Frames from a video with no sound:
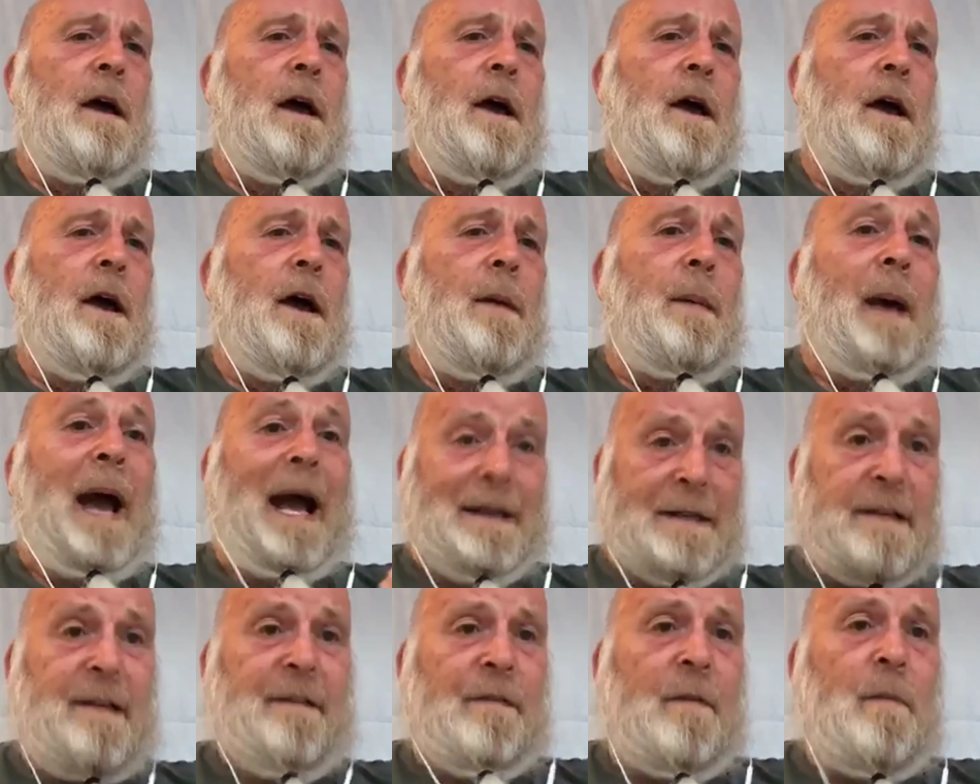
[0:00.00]

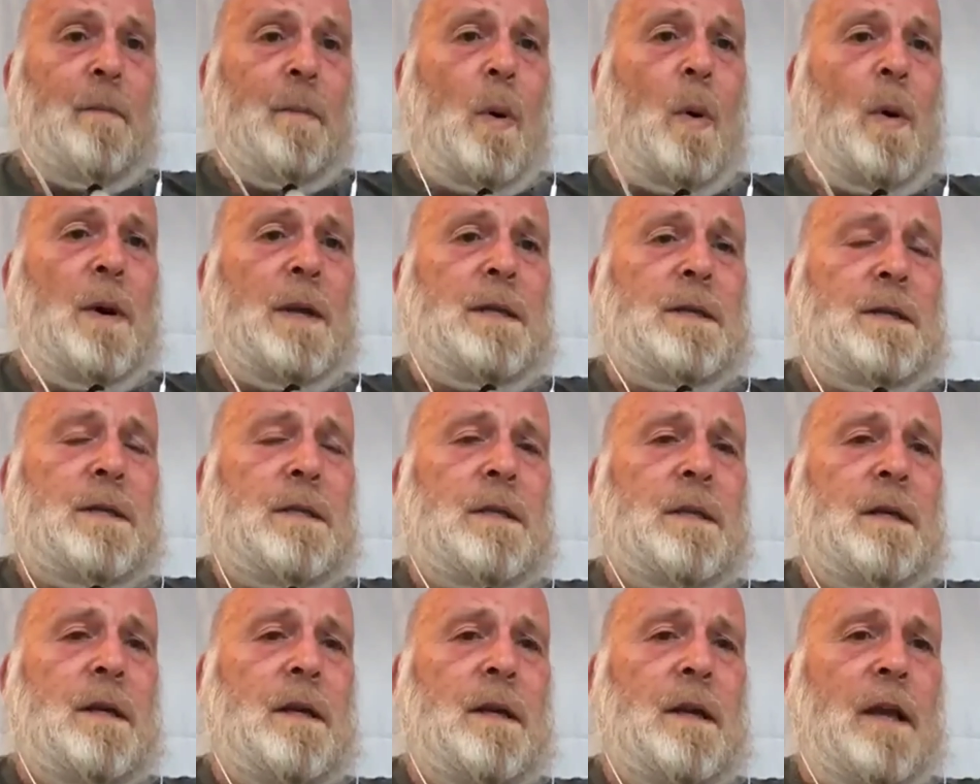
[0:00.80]
At different
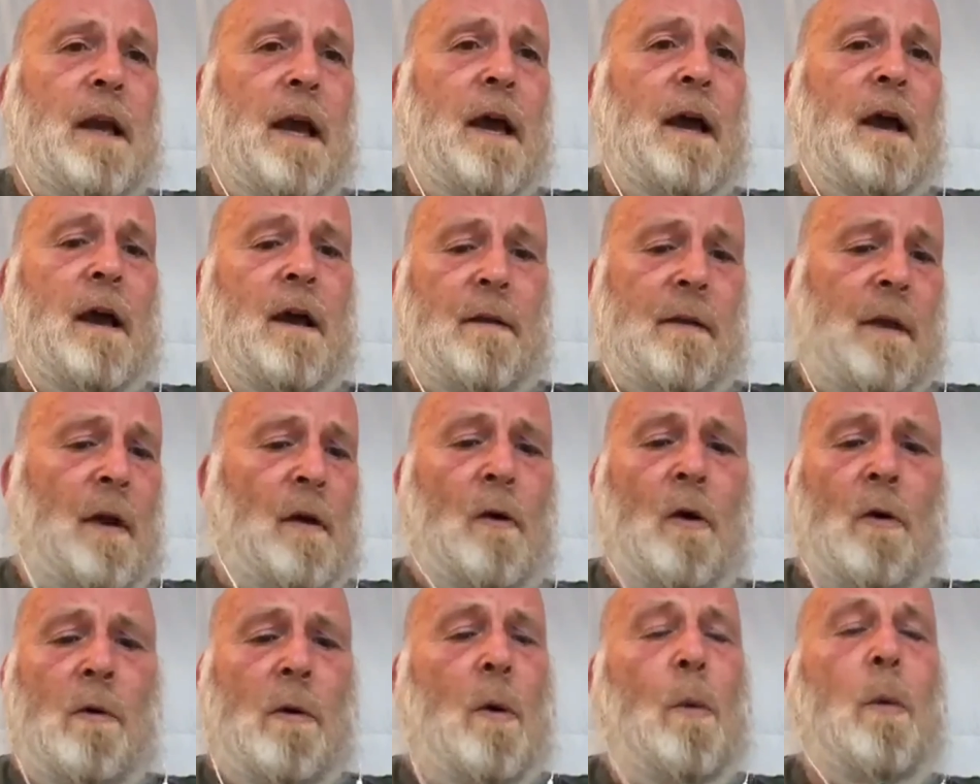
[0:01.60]
points, and
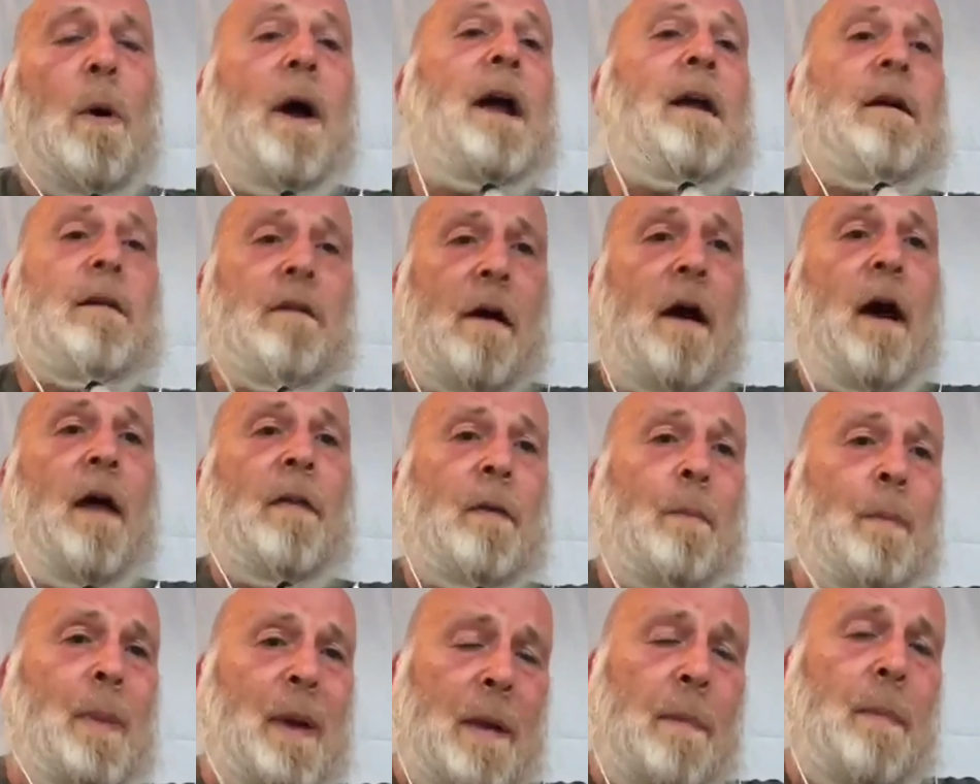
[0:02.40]
they're all aware of
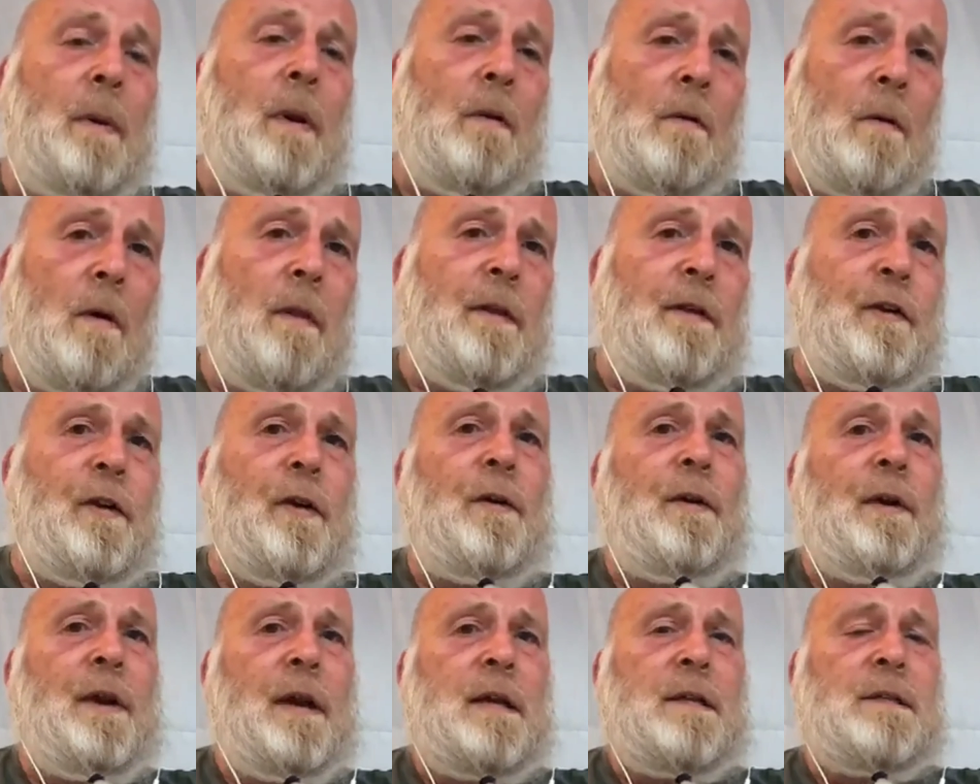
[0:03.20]
other people and what they're
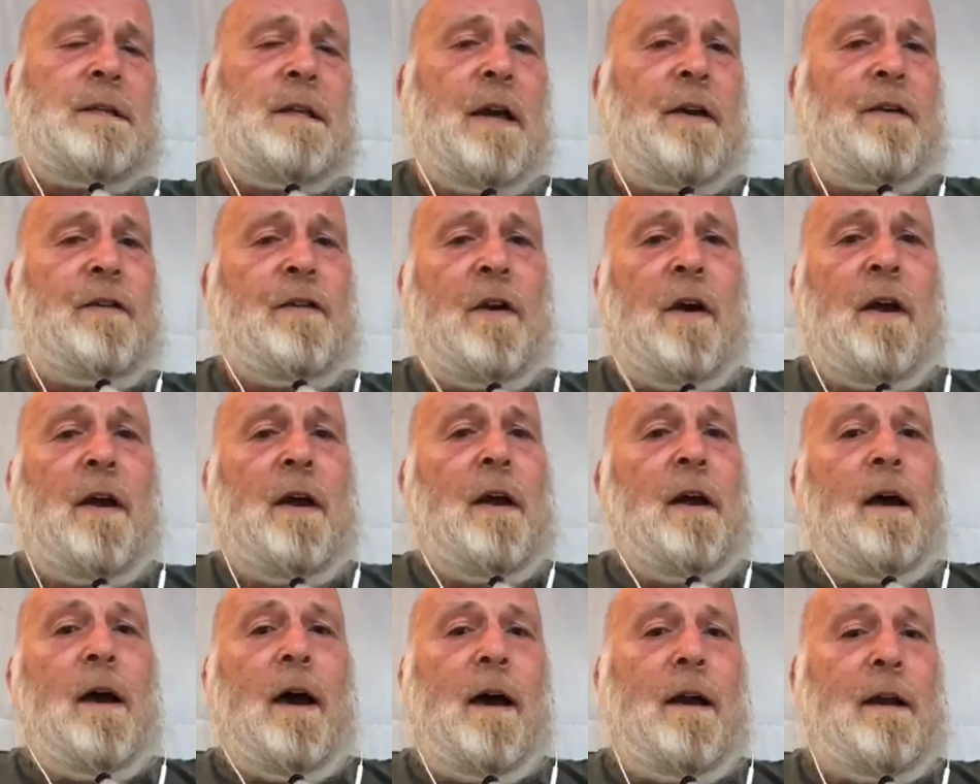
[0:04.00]
doing, etc.
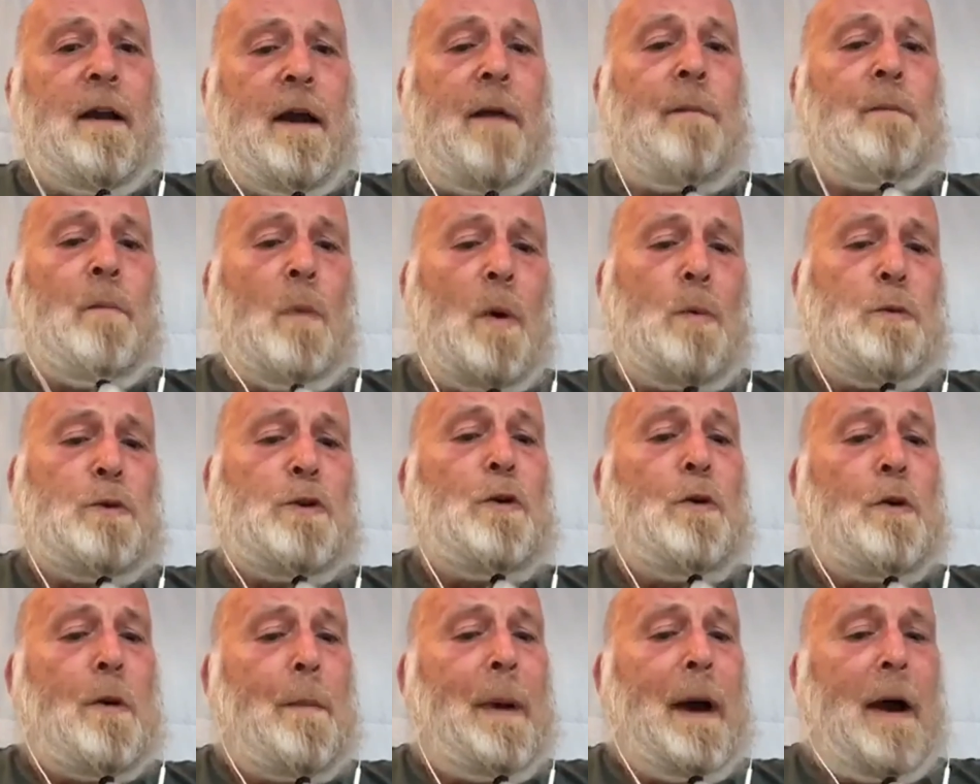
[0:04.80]
And we'll
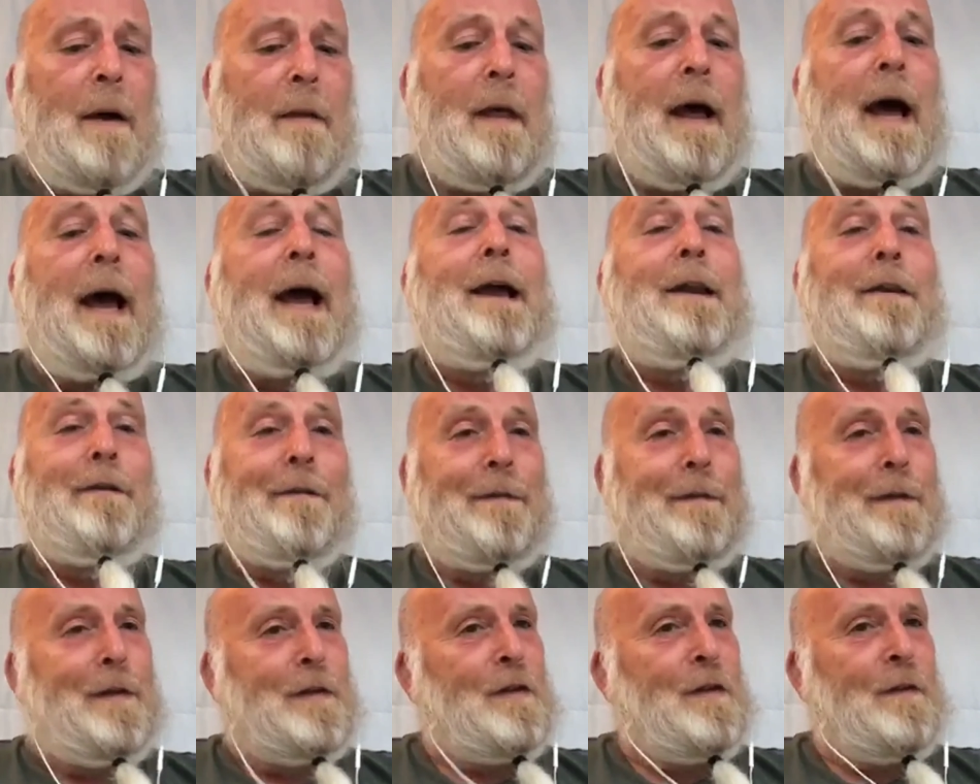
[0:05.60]
talk about that in a
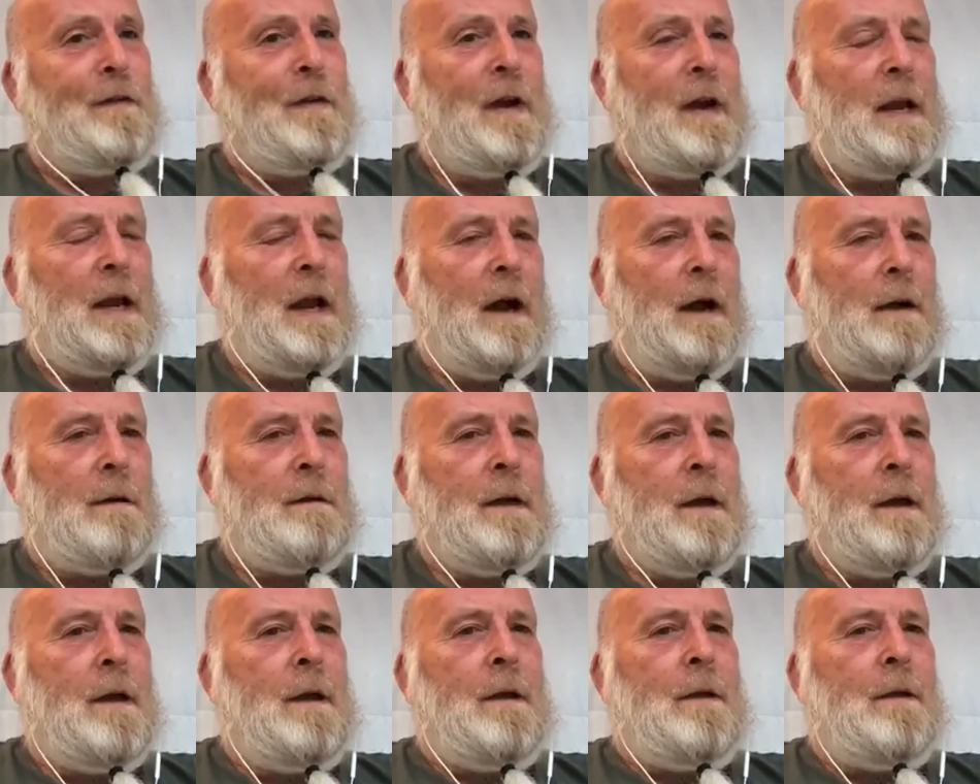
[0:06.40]
future video.
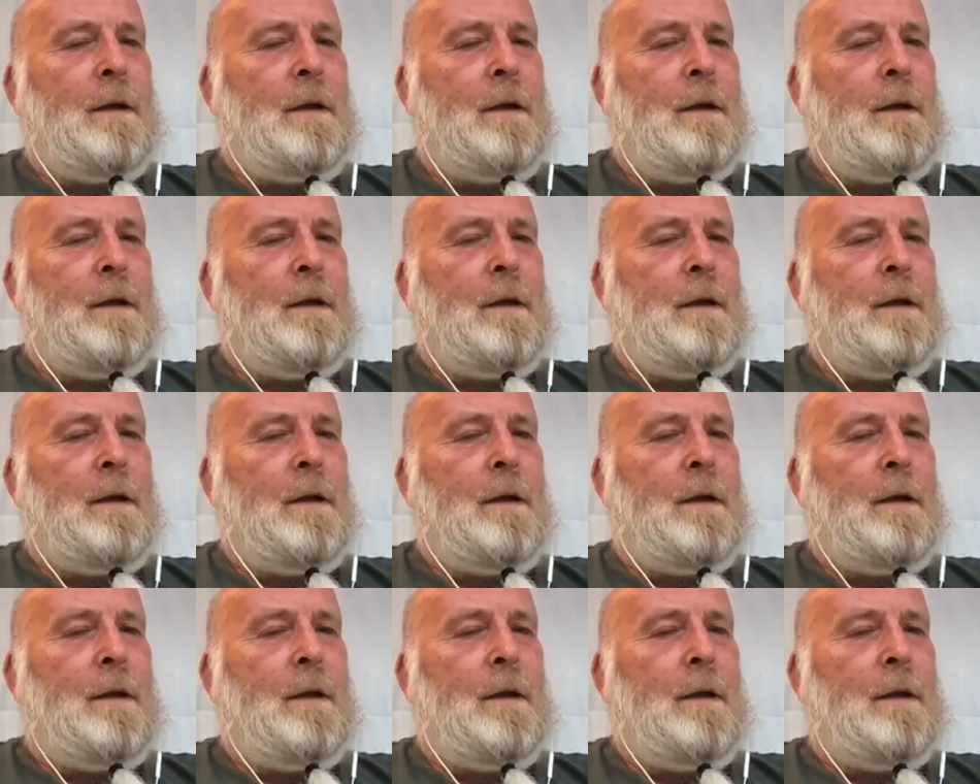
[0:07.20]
